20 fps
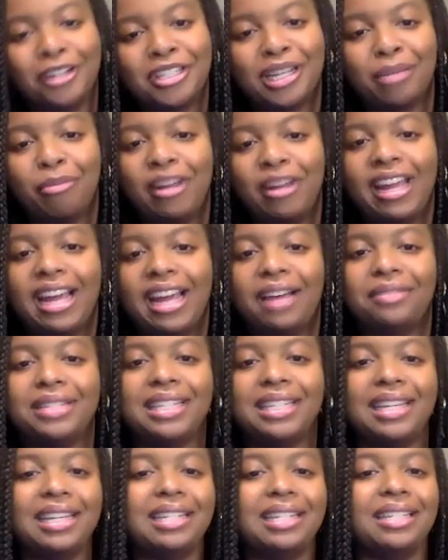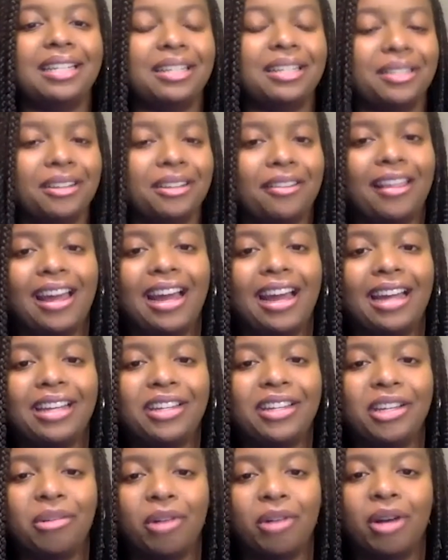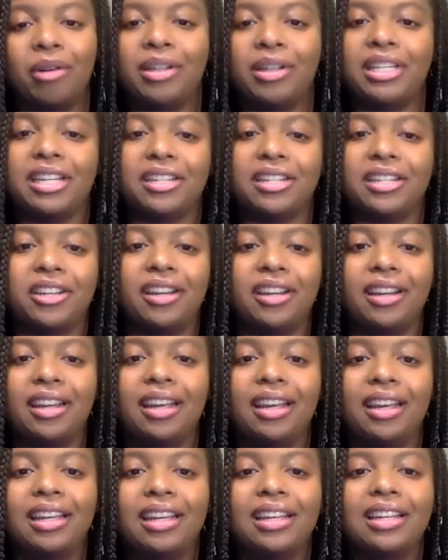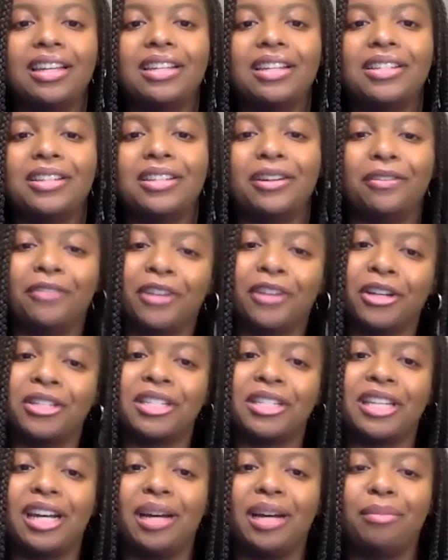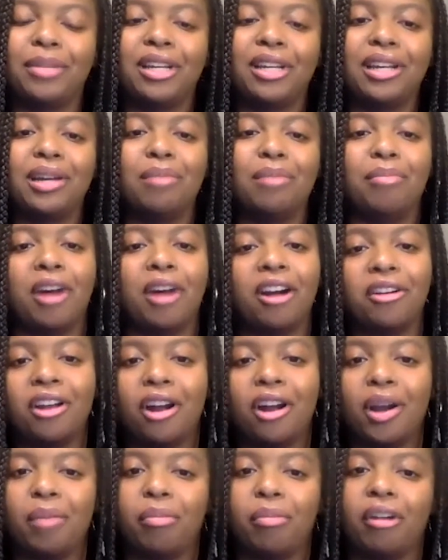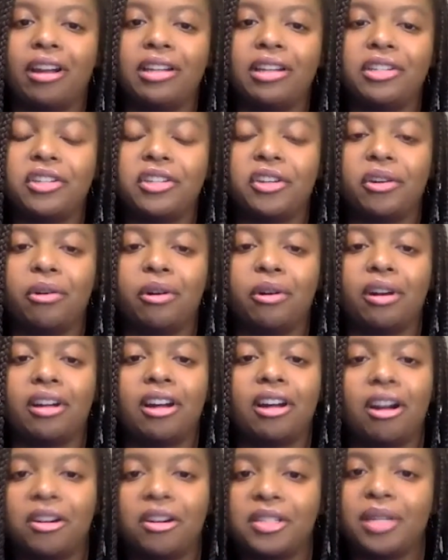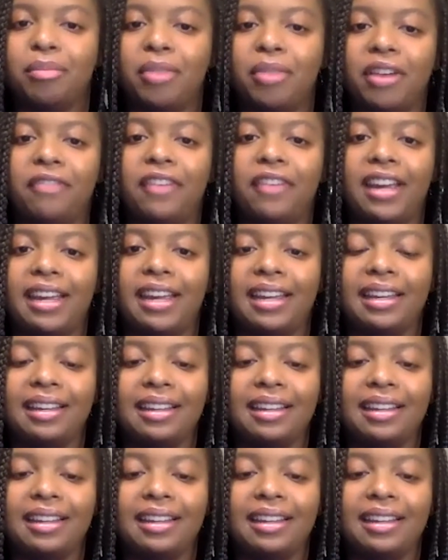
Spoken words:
up, we have Sid's This or That UO edition. So first up, Barnhart Brunch or Carson Buffet?